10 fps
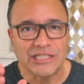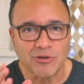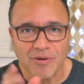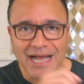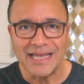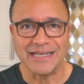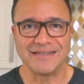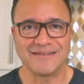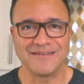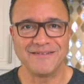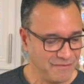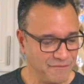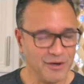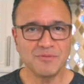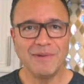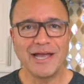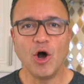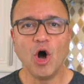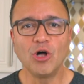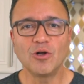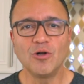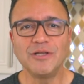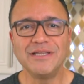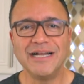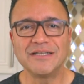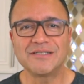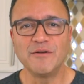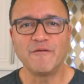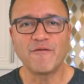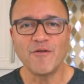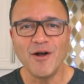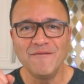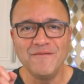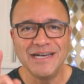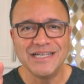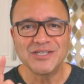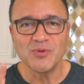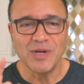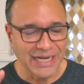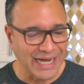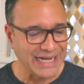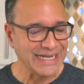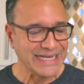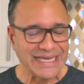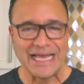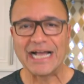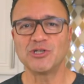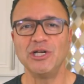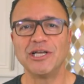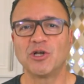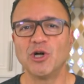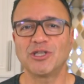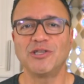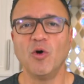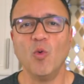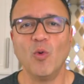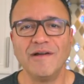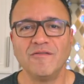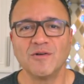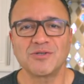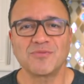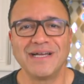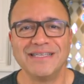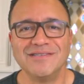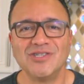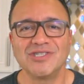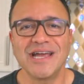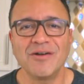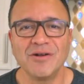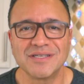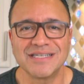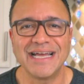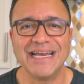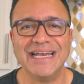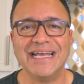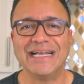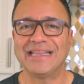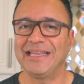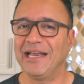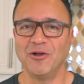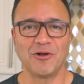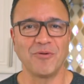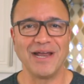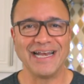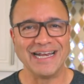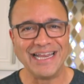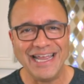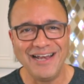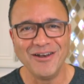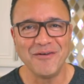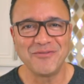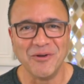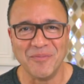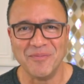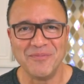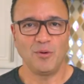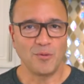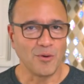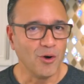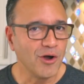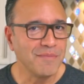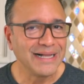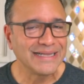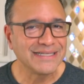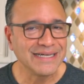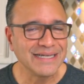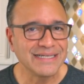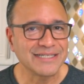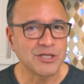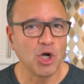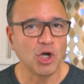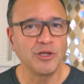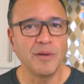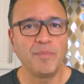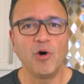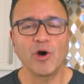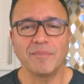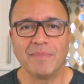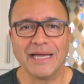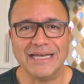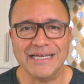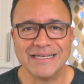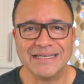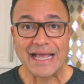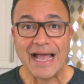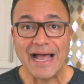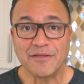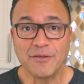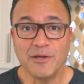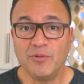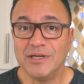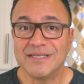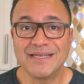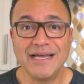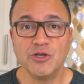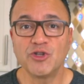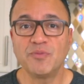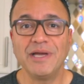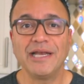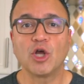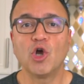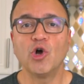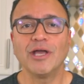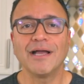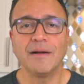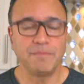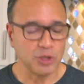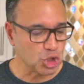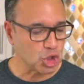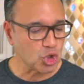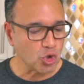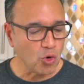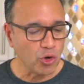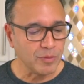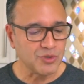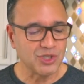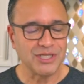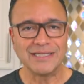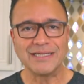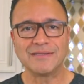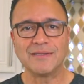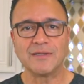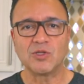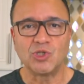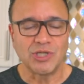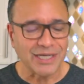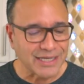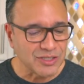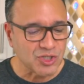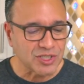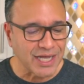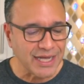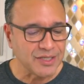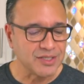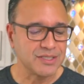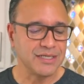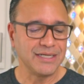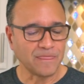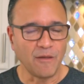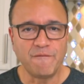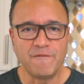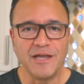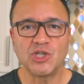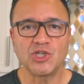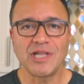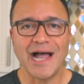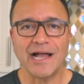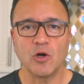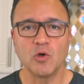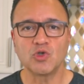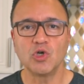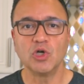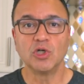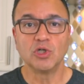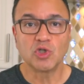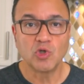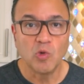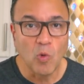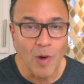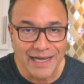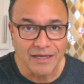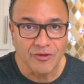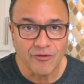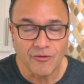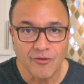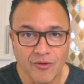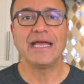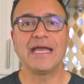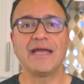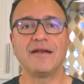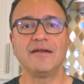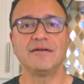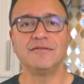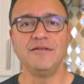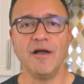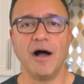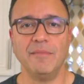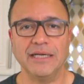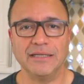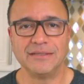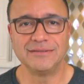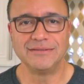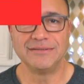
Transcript: Try it. First, my uncle Nelson from Venezuela. He actually cooked the huevos rancheros and they look great and he loved them. Roy Maltese cooked the pork belly. Kathy Briseño's been cooking up a storm. She did the chicken steaks, the fish tacos twice, and the omelette.